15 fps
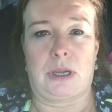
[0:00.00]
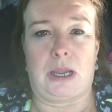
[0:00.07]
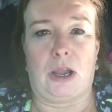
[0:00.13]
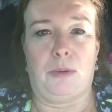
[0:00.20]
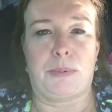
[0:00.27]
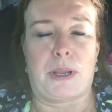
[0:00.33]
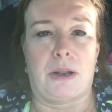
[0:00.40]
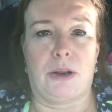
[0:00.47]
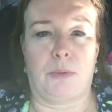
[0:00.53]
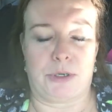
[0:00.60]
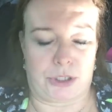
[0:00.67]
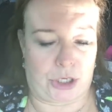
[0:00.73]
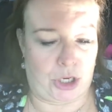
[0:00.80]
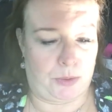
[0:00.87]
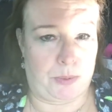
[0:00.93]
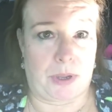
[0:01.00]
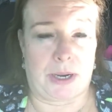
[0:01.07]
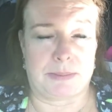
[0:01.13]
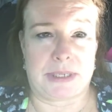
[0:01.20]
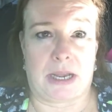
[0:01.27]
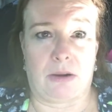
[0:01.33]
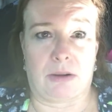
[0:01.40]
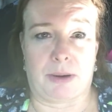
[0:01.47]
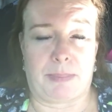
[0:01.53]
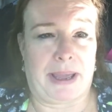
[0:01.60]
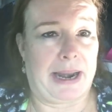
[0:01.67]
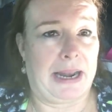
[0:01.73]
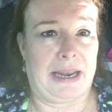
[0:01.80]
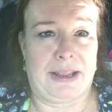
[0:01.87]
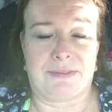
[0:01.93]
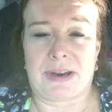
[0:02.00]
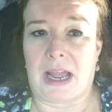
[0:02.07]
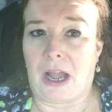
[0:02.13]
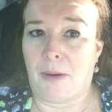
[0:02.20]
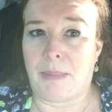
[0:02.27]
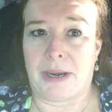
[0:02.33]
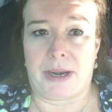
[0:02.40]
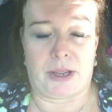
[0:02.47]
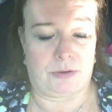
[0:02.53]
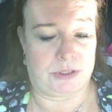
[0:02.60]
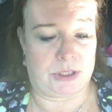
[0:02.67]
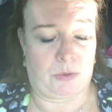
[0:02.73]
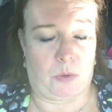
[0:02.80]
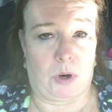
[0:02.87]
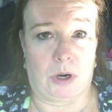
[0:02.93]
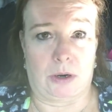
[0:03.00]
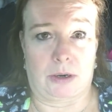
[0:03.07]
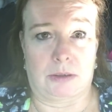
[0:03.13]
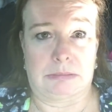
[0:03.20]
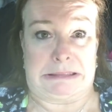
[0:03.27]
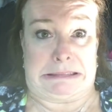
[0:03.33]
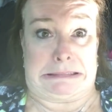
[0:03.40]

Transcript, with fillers: I hope y'all know which coupon I'm talking about. I left all my notes at work.